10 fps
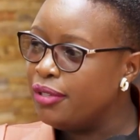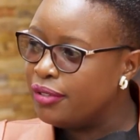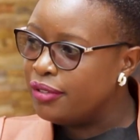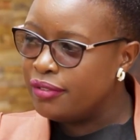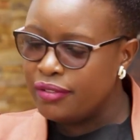
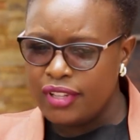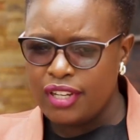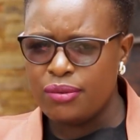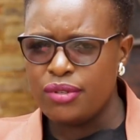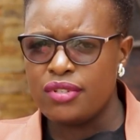bill
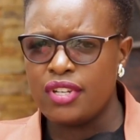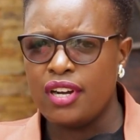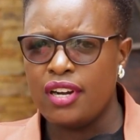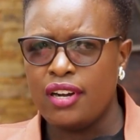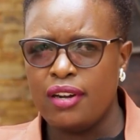that was
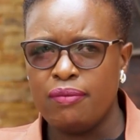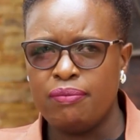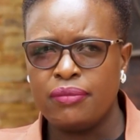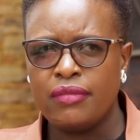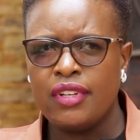
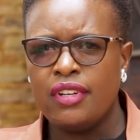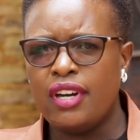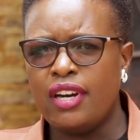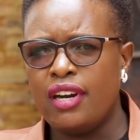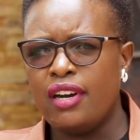
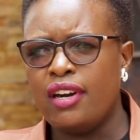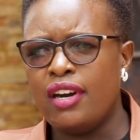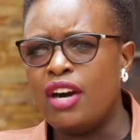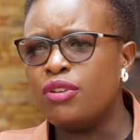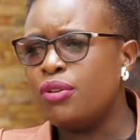
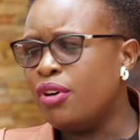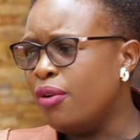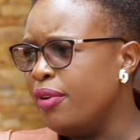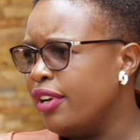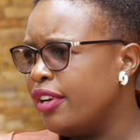
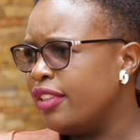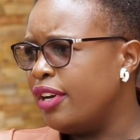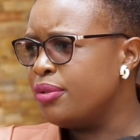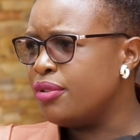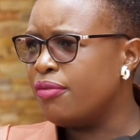outlawing
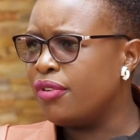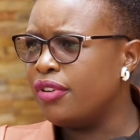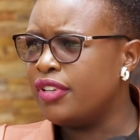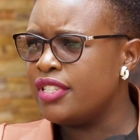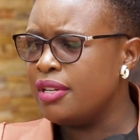the use of
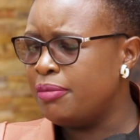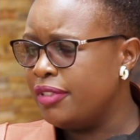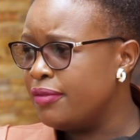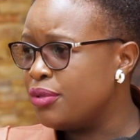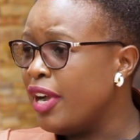
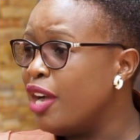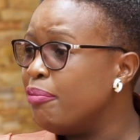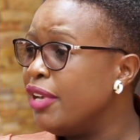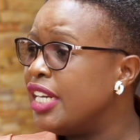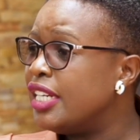contraceptives were
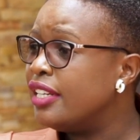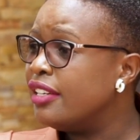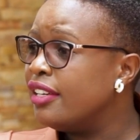men.